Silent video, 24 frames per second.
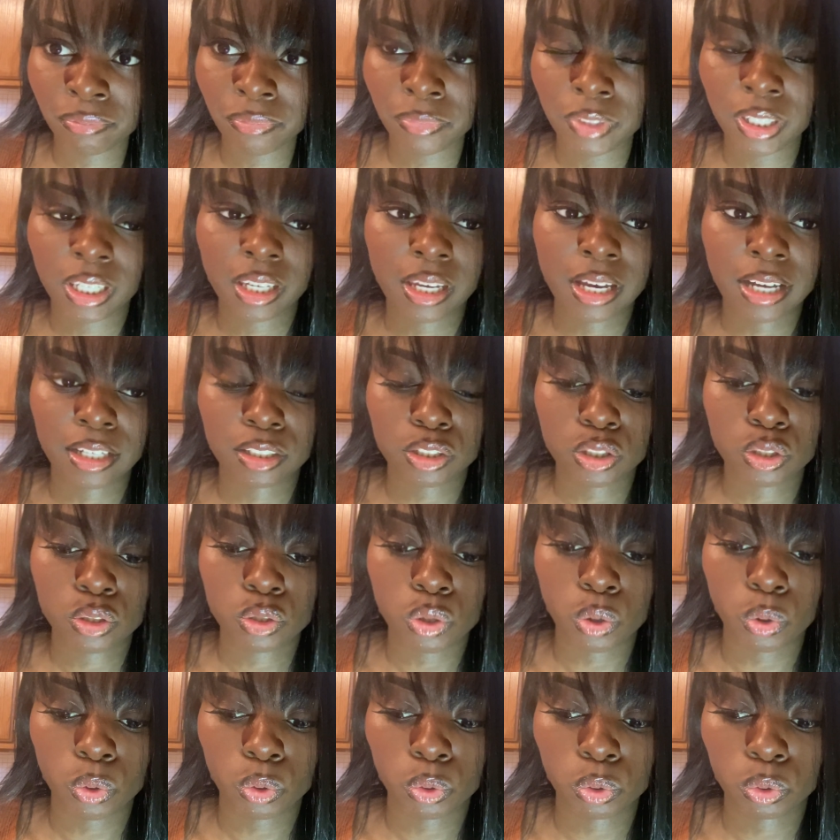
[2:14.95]
He has
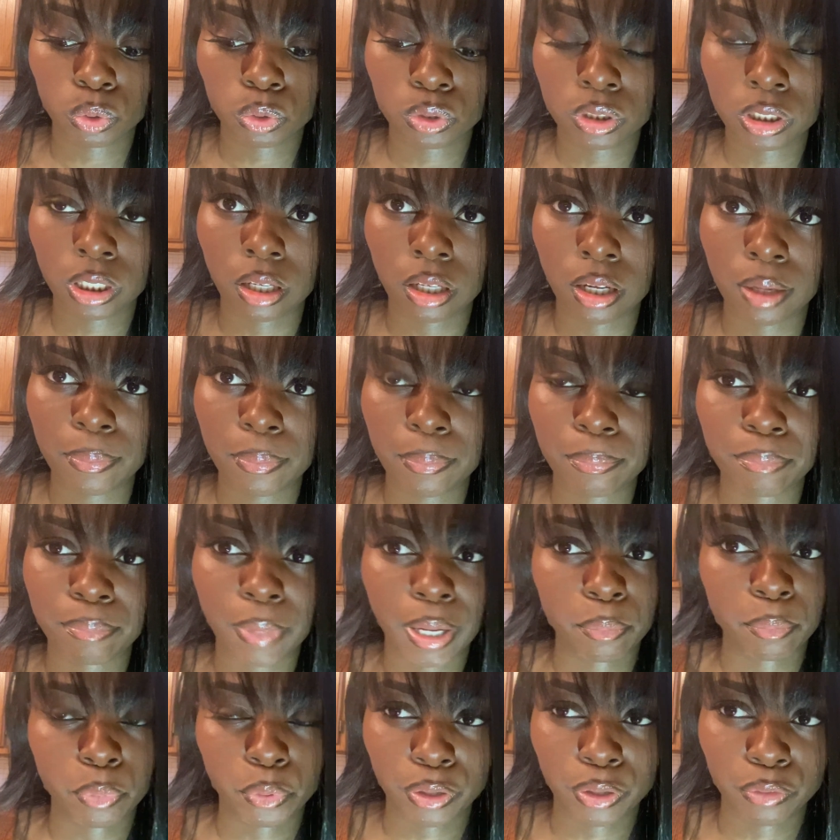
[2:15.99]
told my
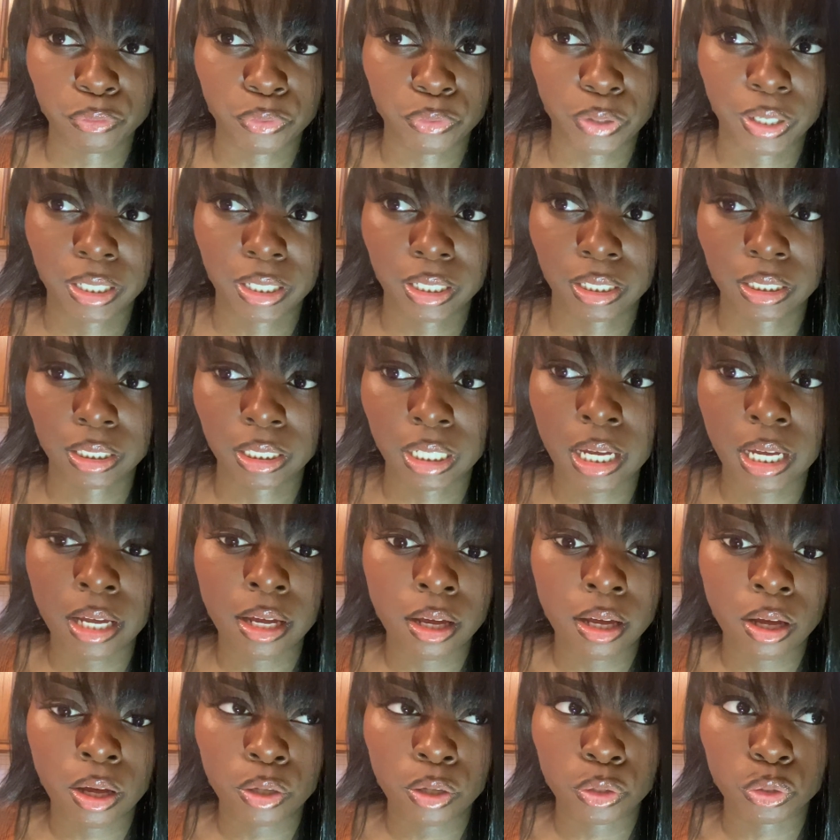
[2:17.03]
boyfriend,
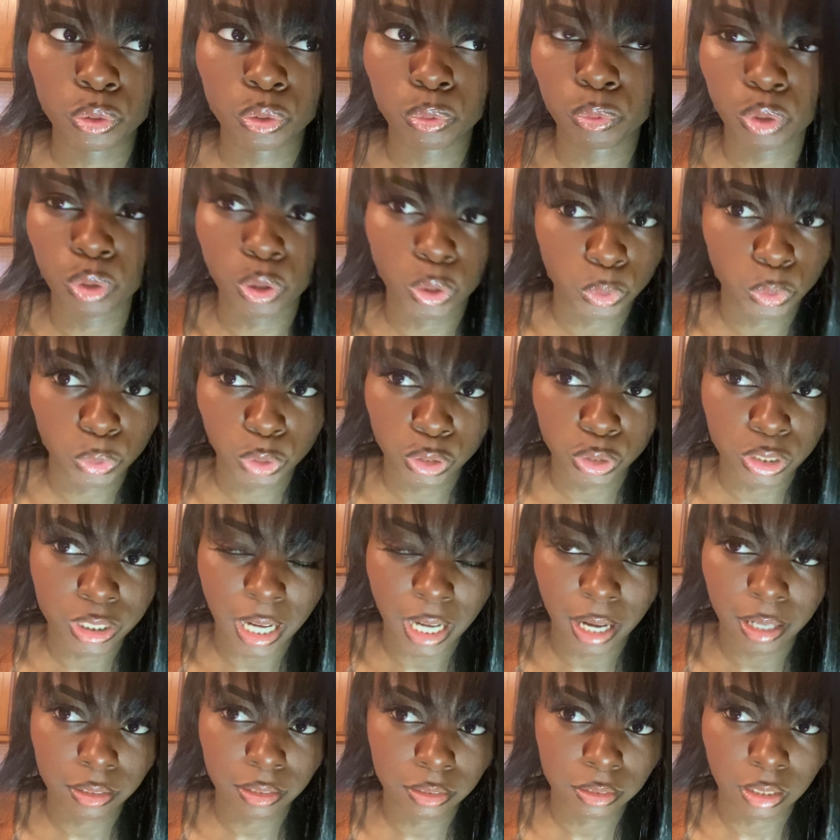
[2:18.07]
"You know your
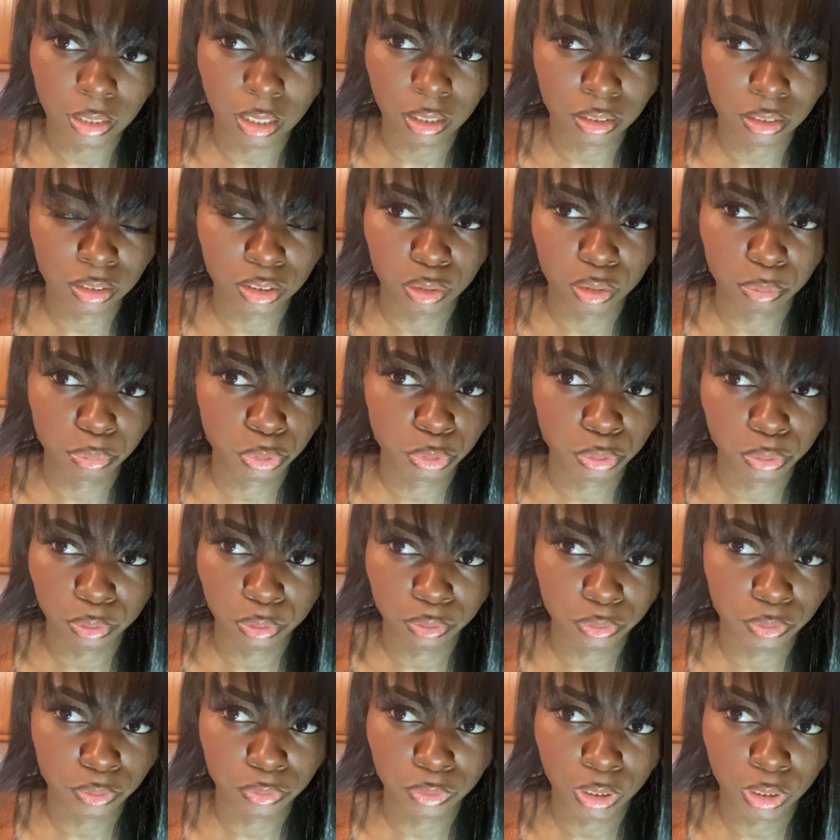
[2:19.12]
dad is not gonna approve
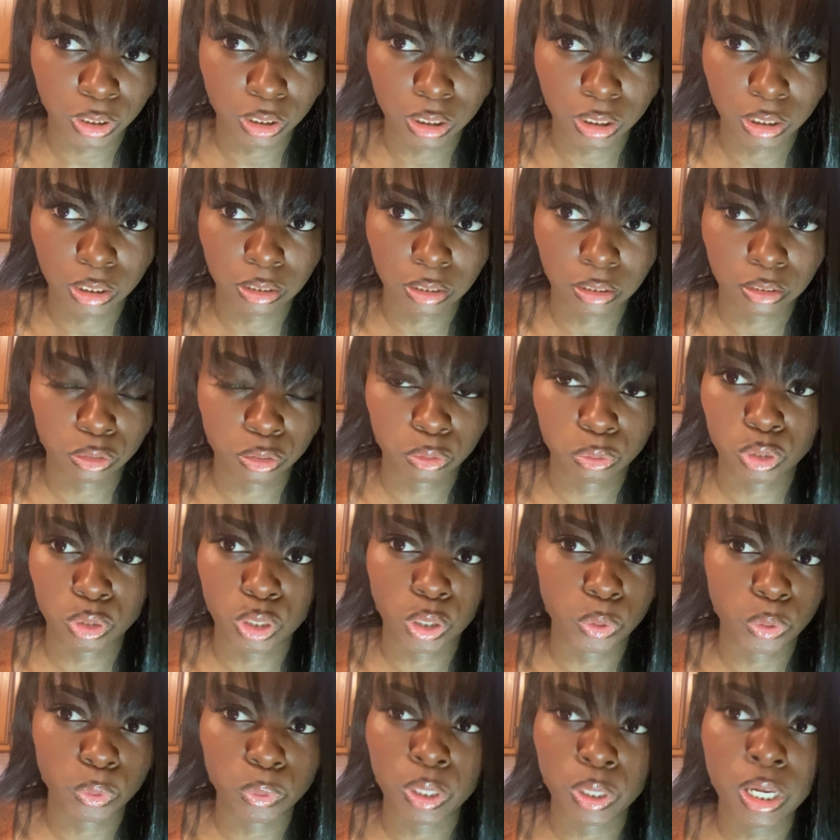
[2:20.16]
of her. You
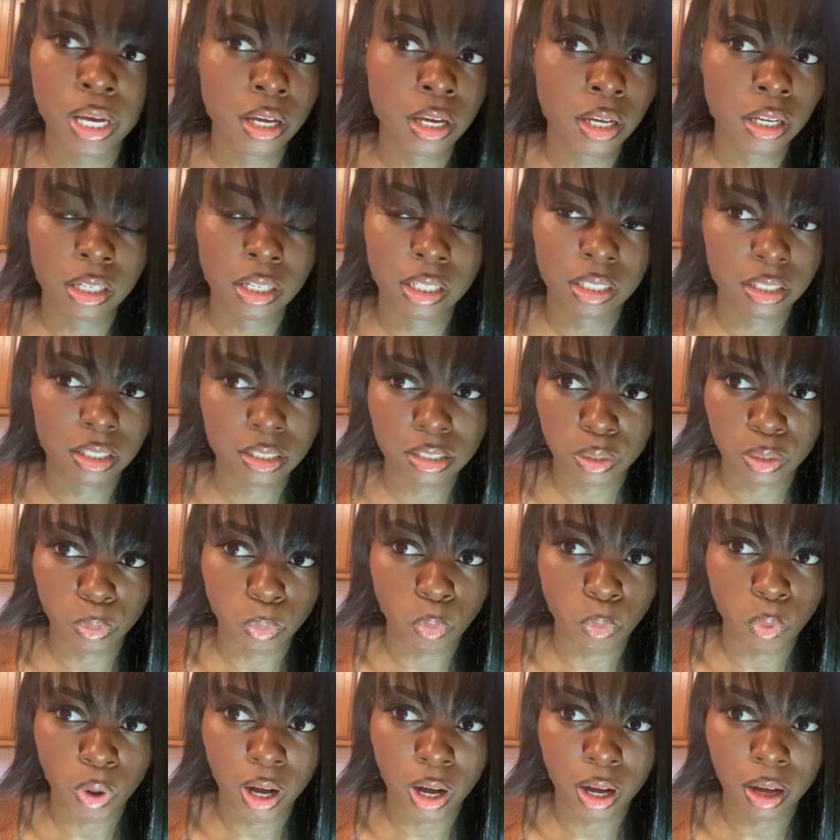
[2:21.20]
know he doesn't
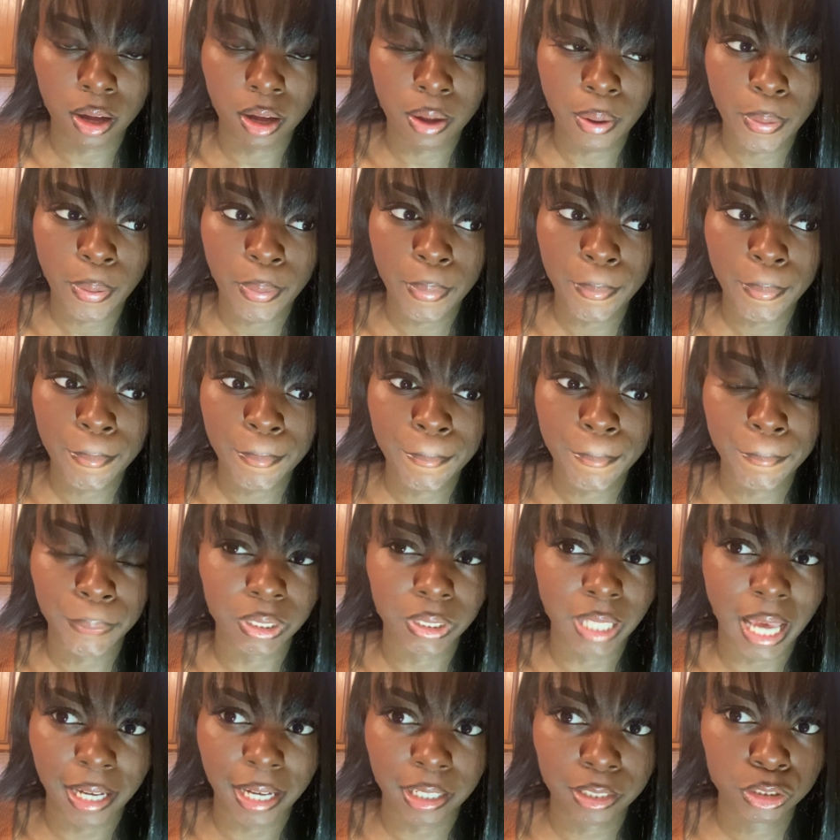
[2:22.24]
want
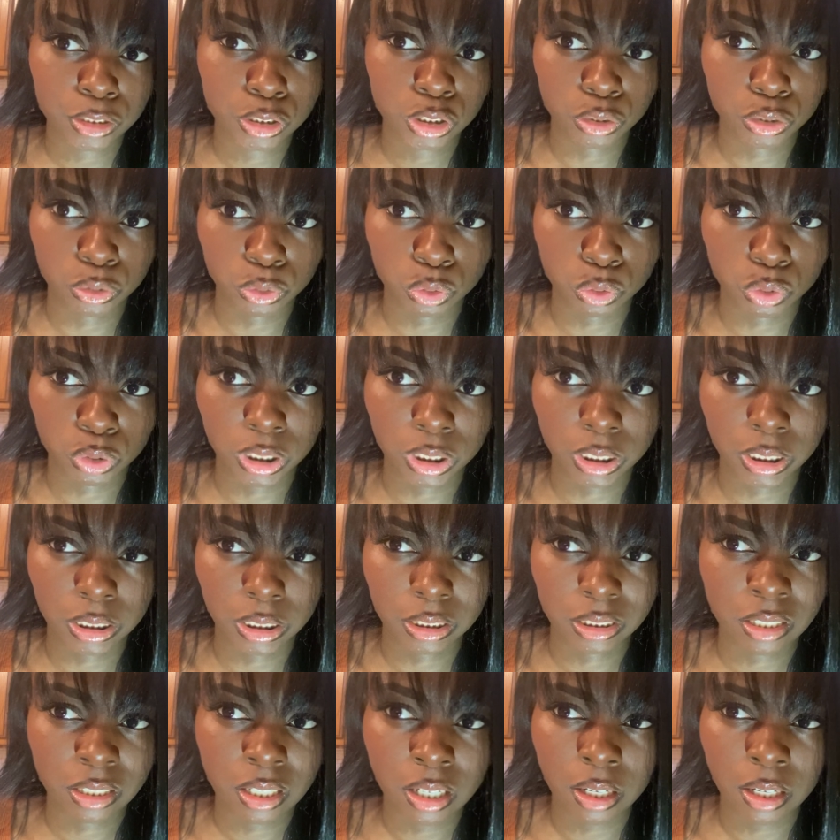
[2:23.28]
black
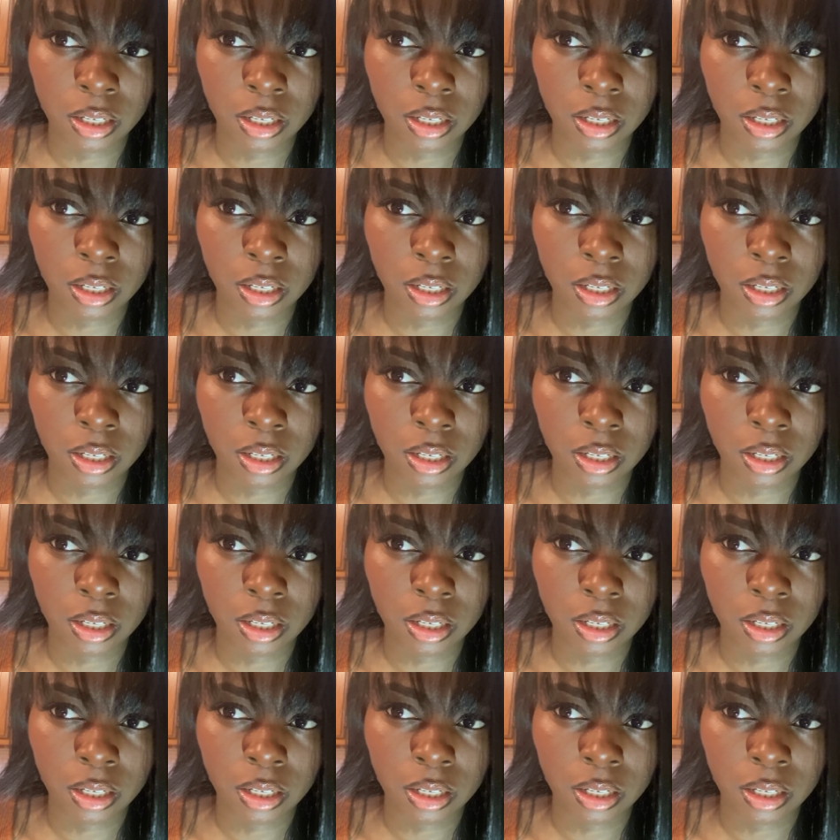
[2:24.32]
children."